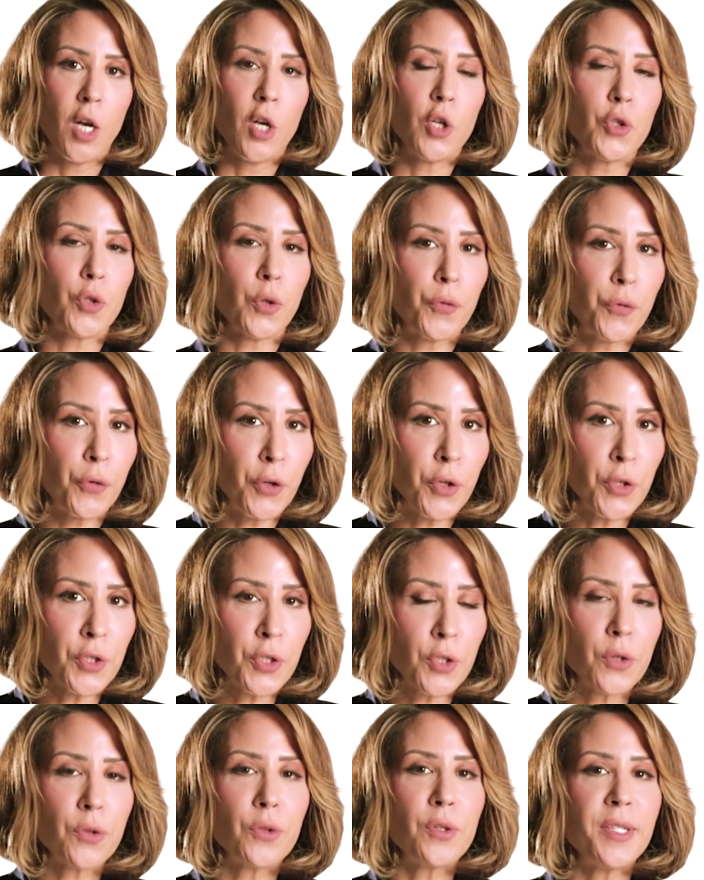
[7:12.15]
So
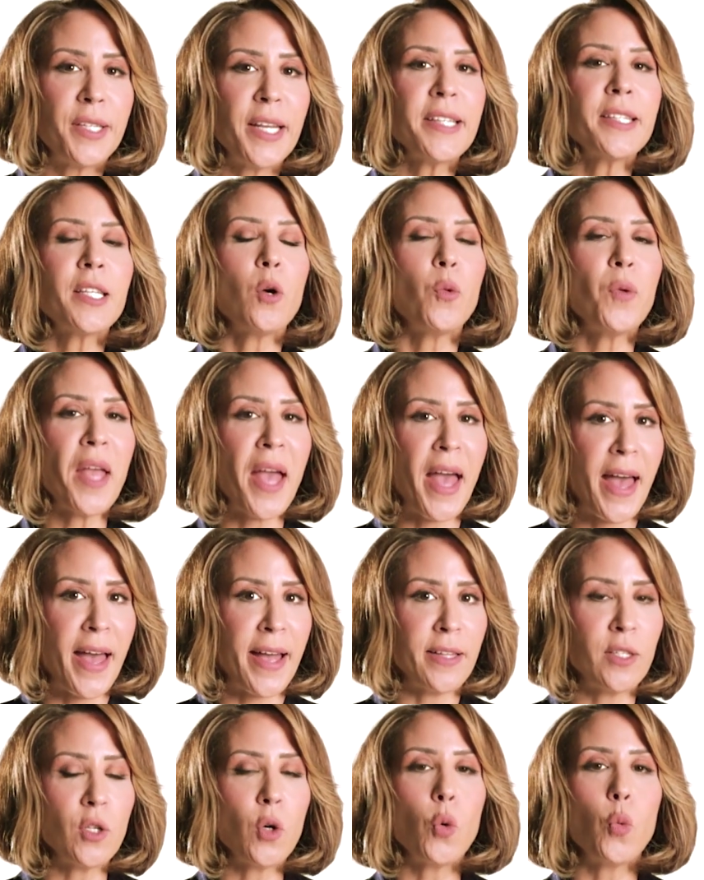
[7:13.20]
first, the data we
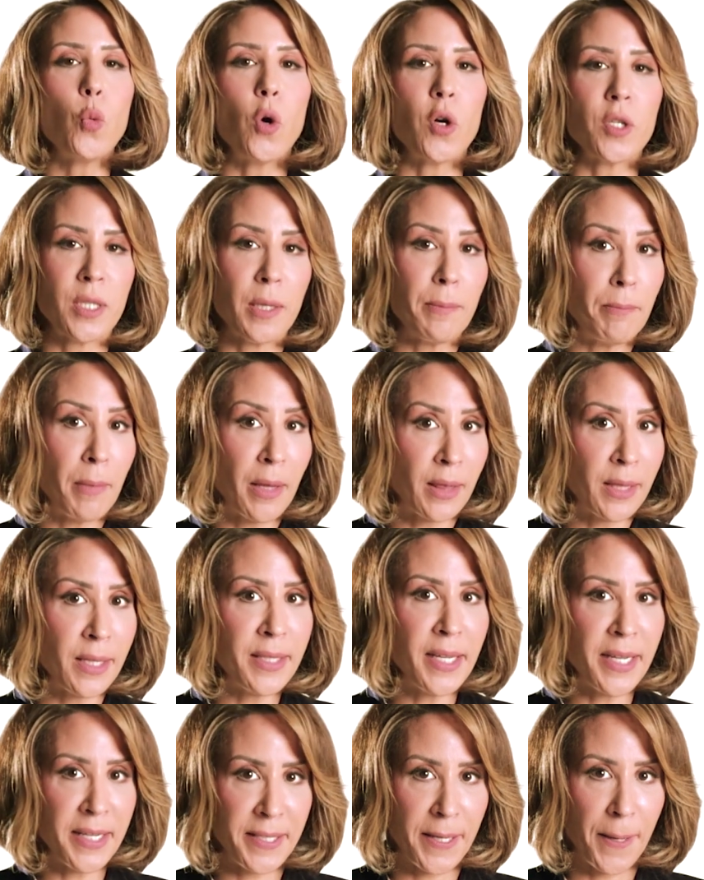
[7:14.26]
had was monthly
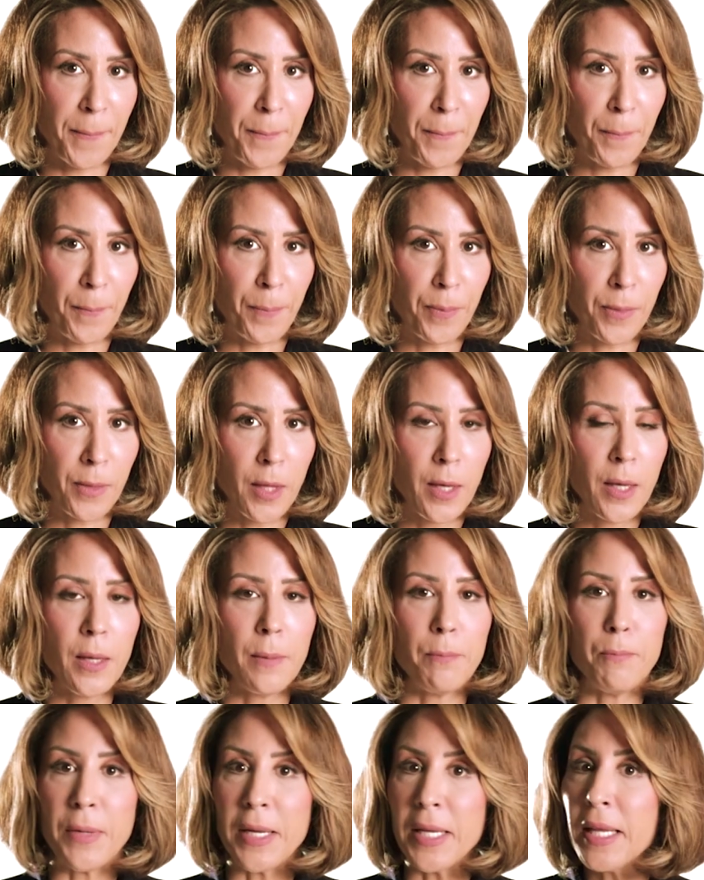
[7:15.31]
data,
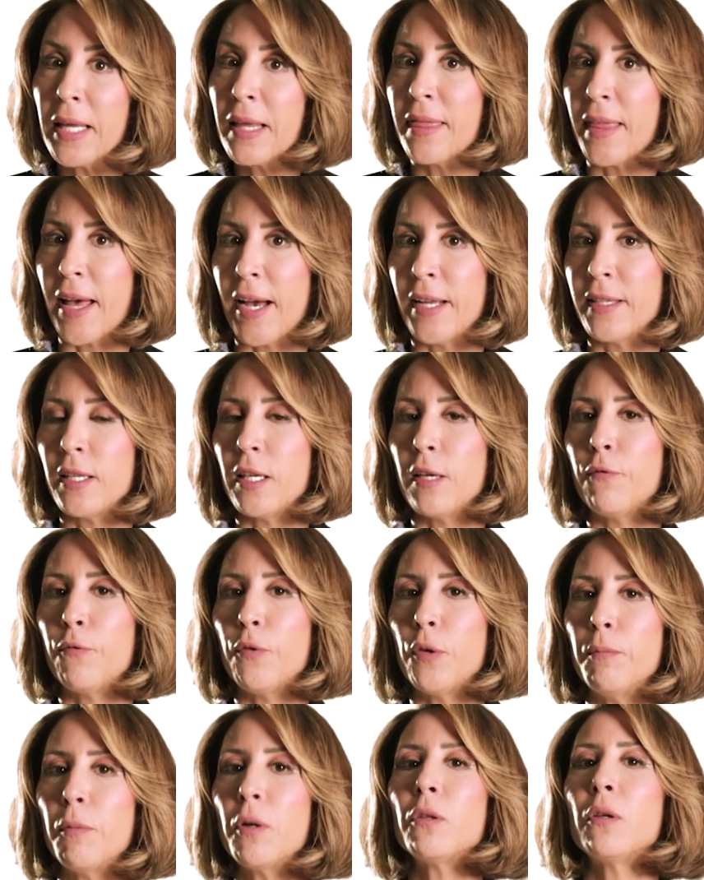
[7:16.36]
meaning that if
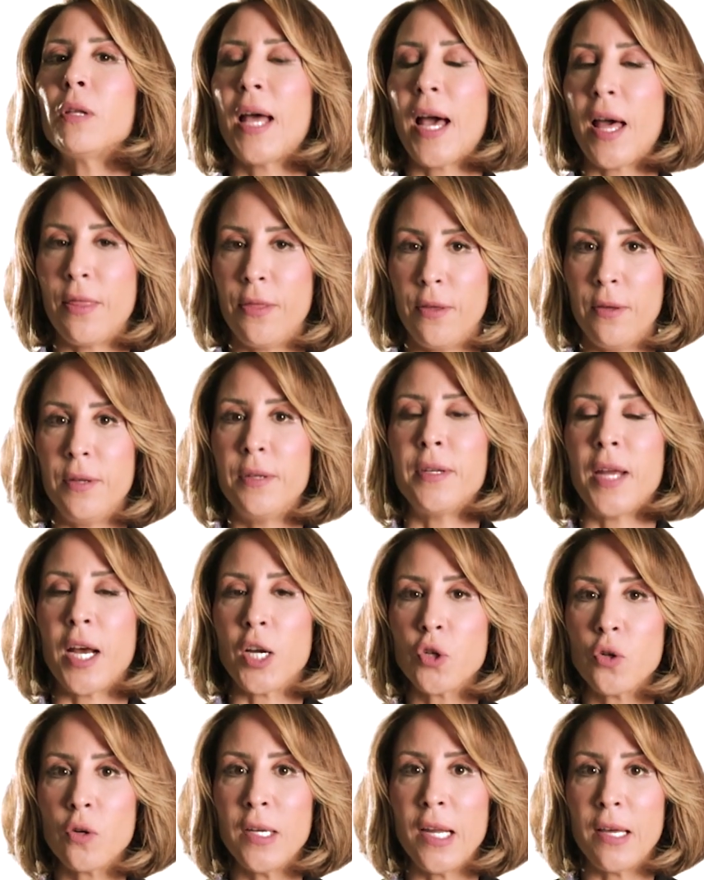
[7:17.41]
we model at the
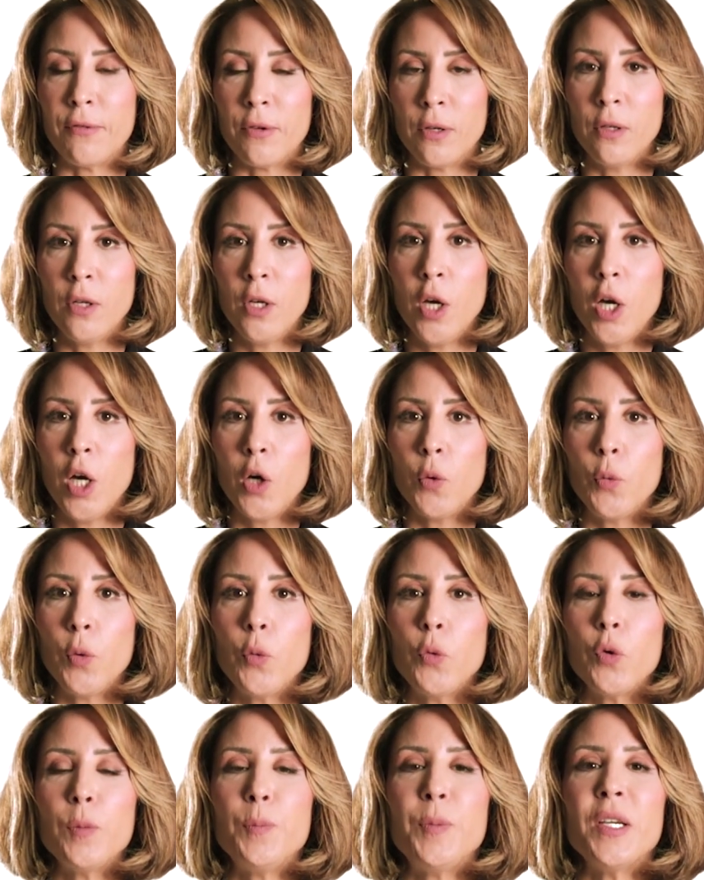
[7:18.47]
national level, we
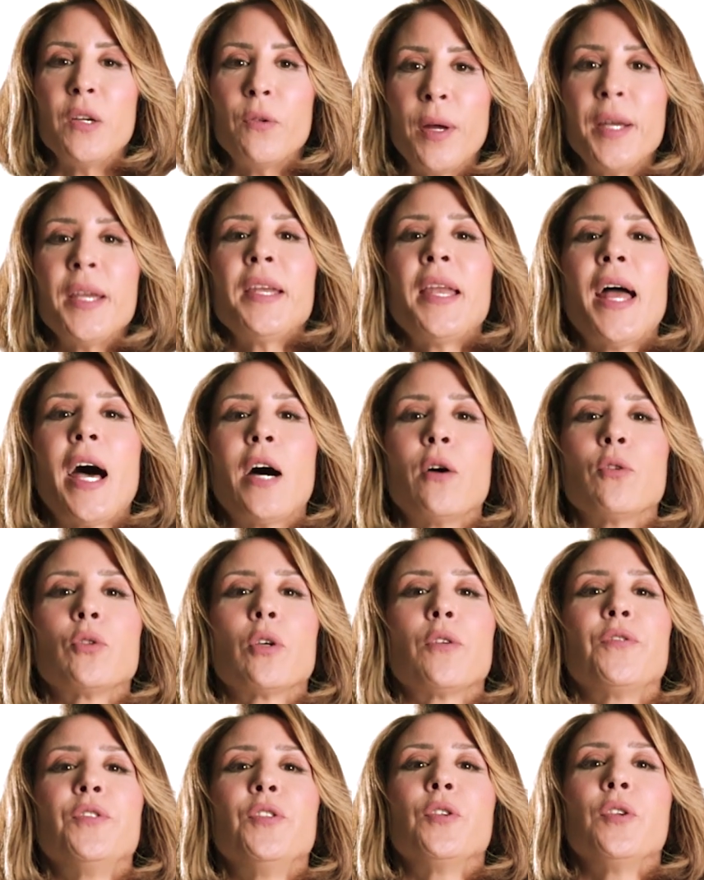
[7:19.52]
would be running out
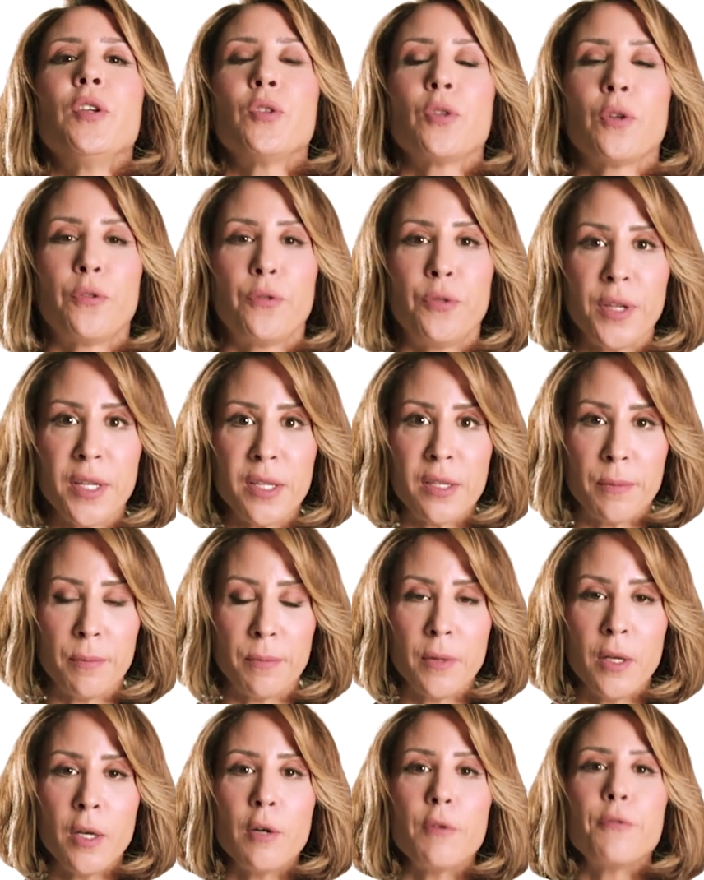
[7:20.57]
of degrees of
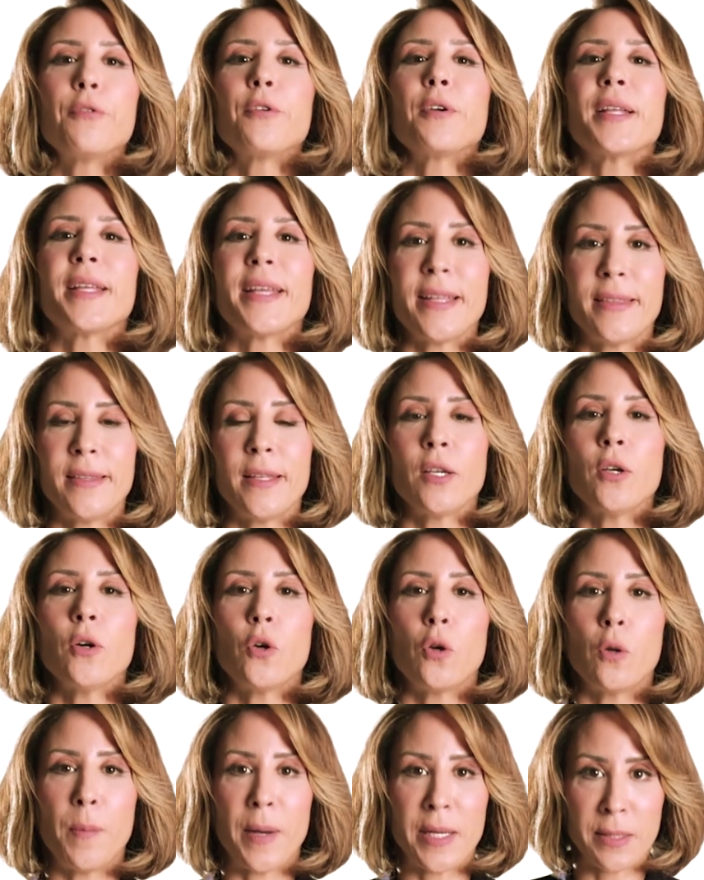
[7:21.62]
freedom for getting
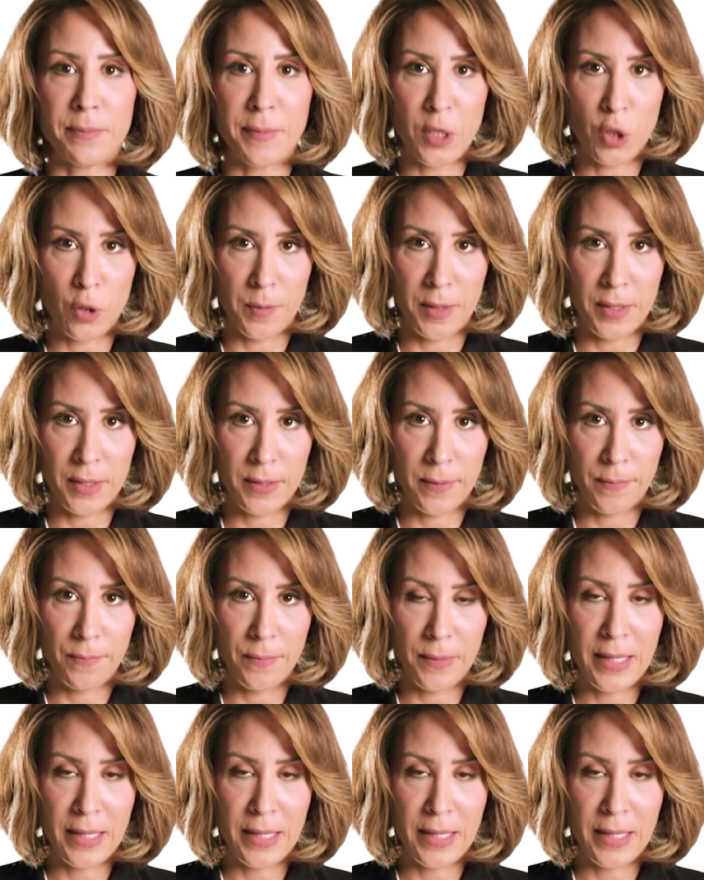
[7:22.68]
a robust measurement.